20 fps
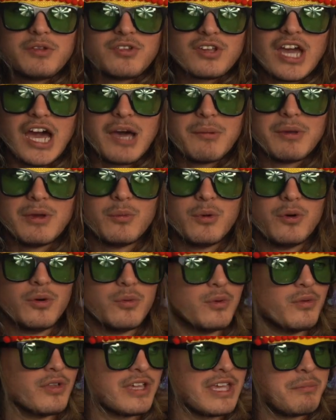comment
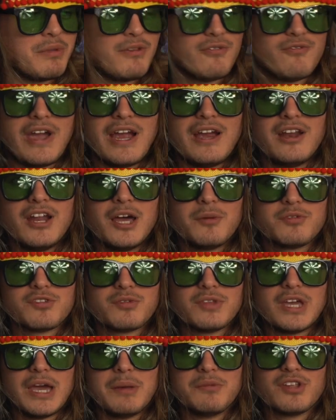will get me fired up.
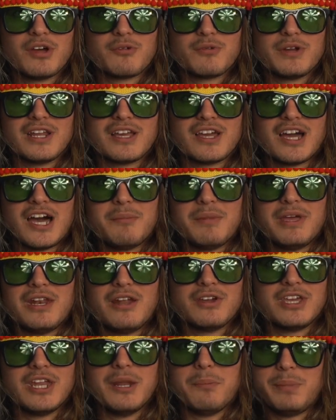Sometimes I'll read a comment and
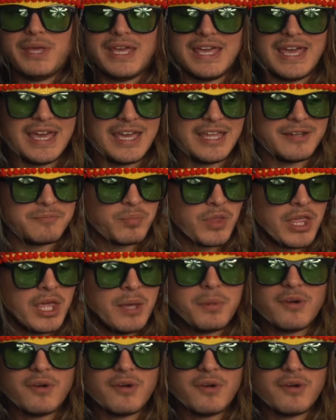I'll get a big head.